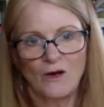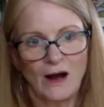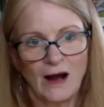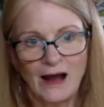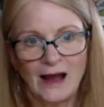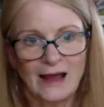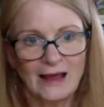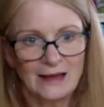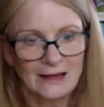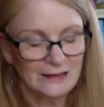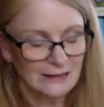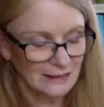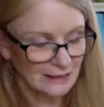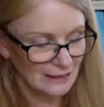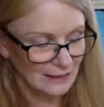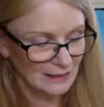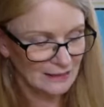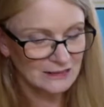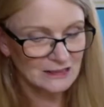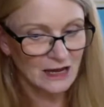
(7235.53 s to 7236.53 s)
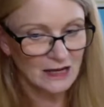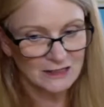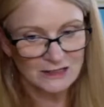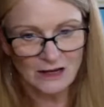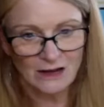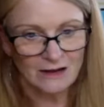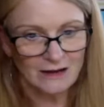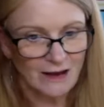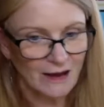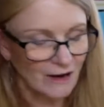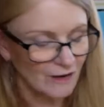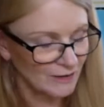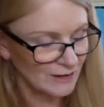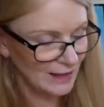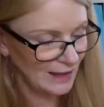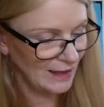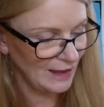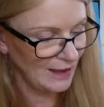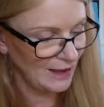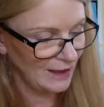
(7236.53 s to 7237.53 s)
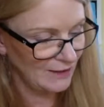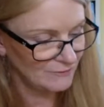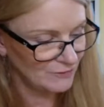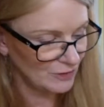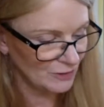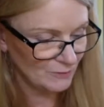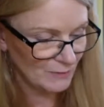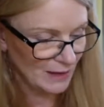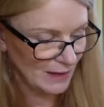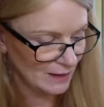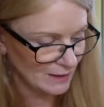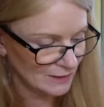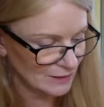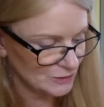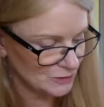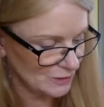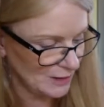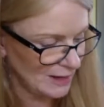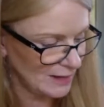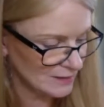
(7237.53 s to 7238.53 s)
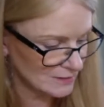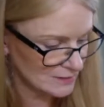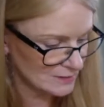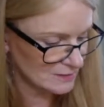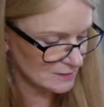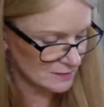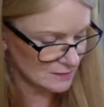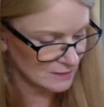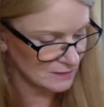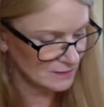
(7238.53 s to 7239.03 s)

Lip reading: I need, Donna, I already have your mailing address.